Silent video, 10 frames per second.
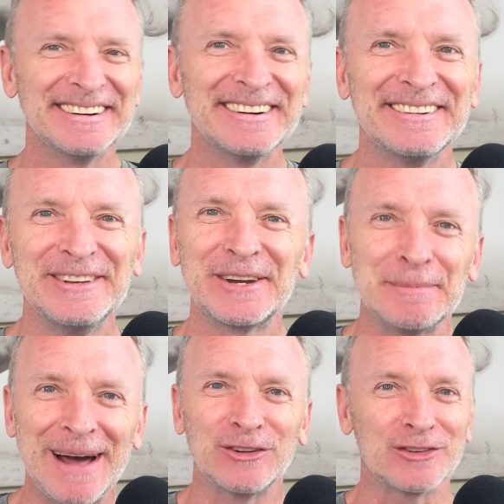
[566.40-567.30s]
You can
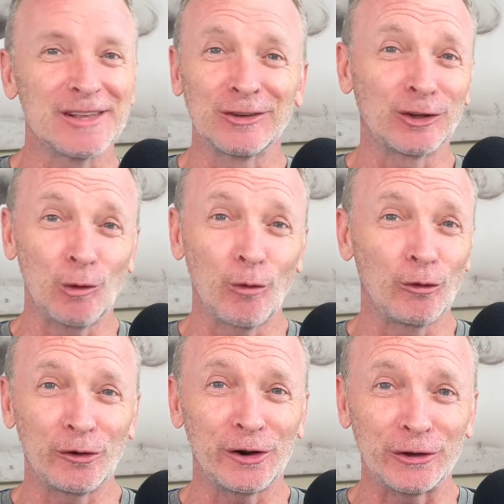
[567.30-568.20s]
imagine that doesn't go over
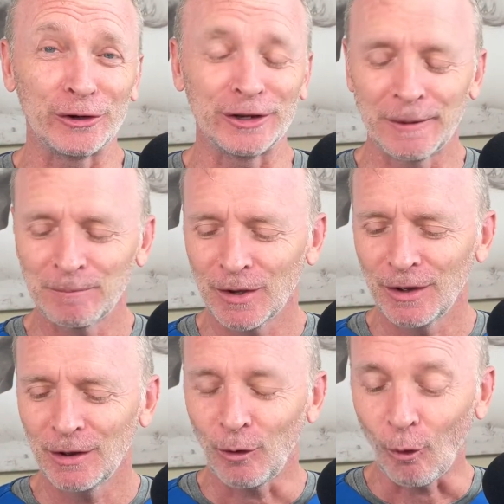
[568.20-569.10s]
very good.
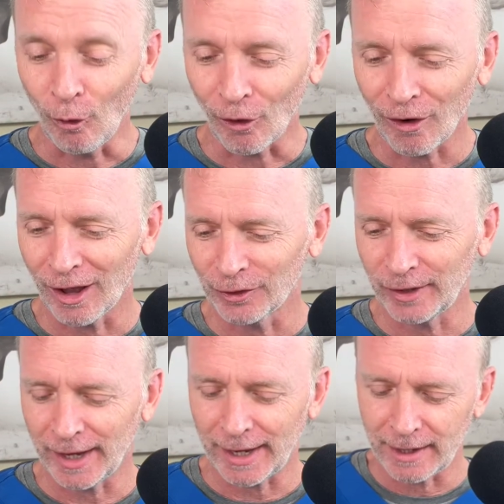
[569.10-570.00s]
Or I'll
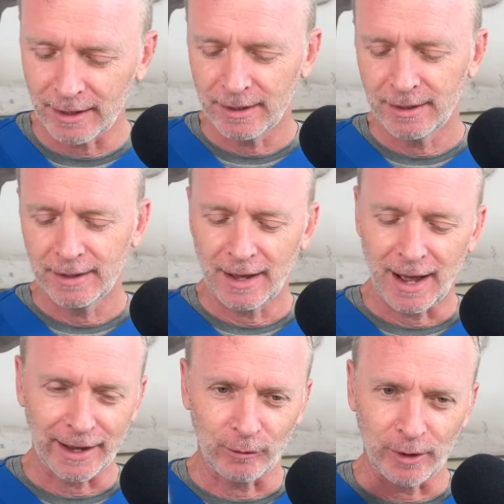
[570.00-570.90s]
say,
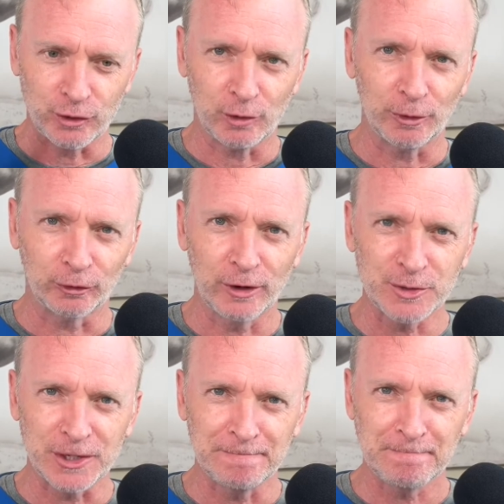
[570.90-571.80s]
I can write you a
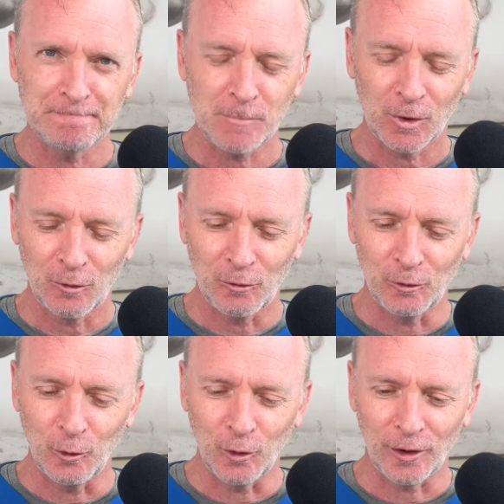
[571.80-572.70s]
prescription
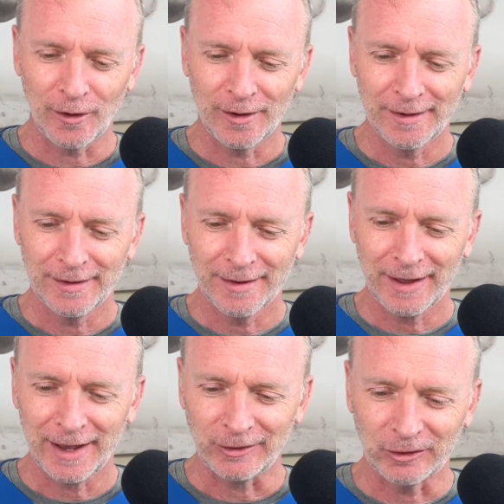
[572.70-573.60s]
for
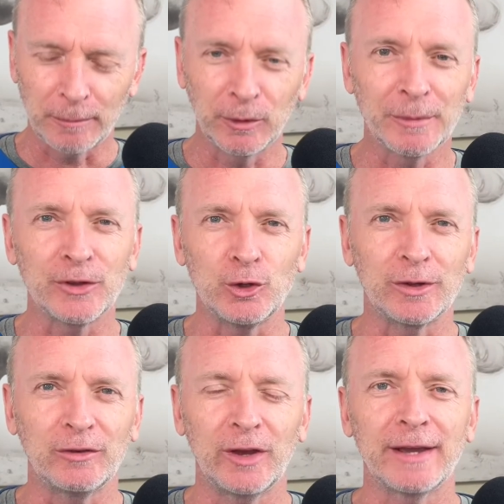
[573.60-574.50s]
a supplement that you
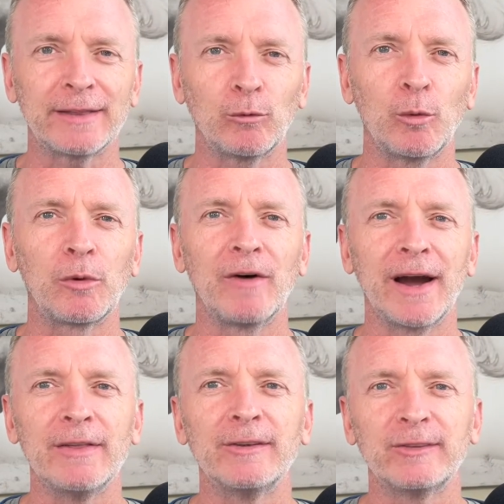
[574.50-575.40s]
can take that will
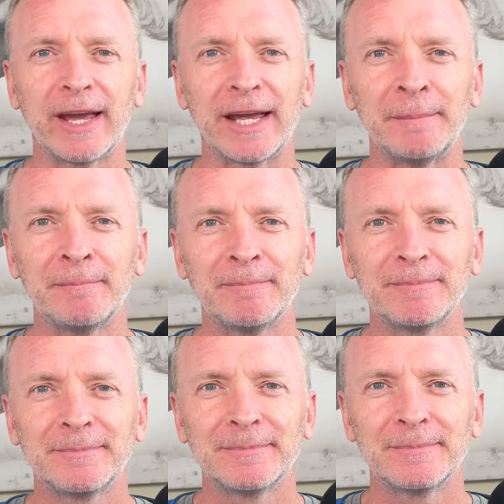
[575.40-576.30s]
provide the same
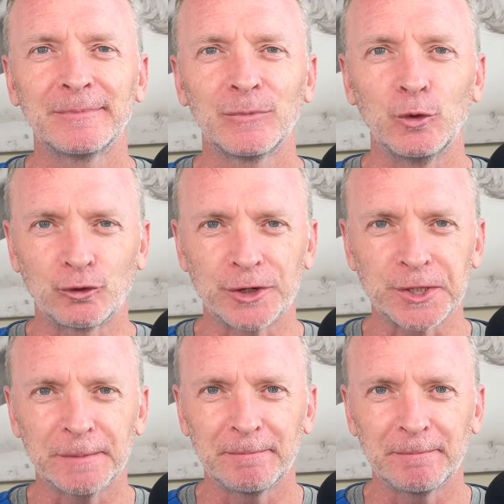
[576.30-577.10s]
nutrition.